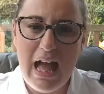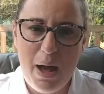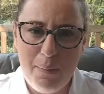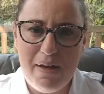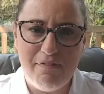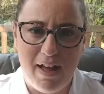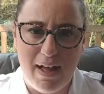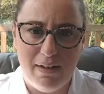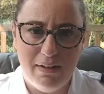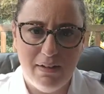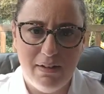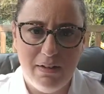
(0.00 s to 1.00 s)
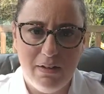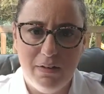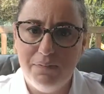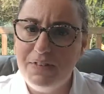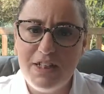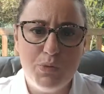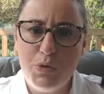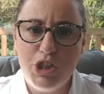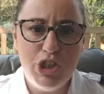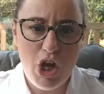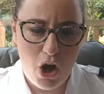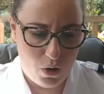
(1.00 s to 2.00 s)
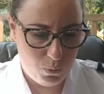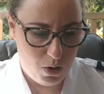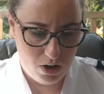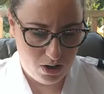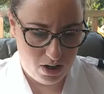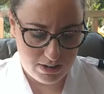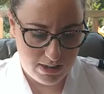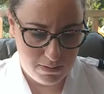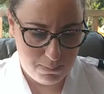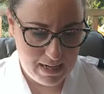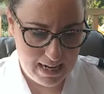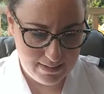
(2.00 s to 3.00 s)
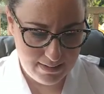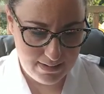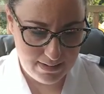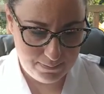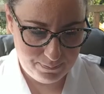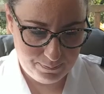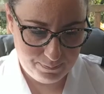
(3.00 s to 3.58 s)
However, this was not what God had planned.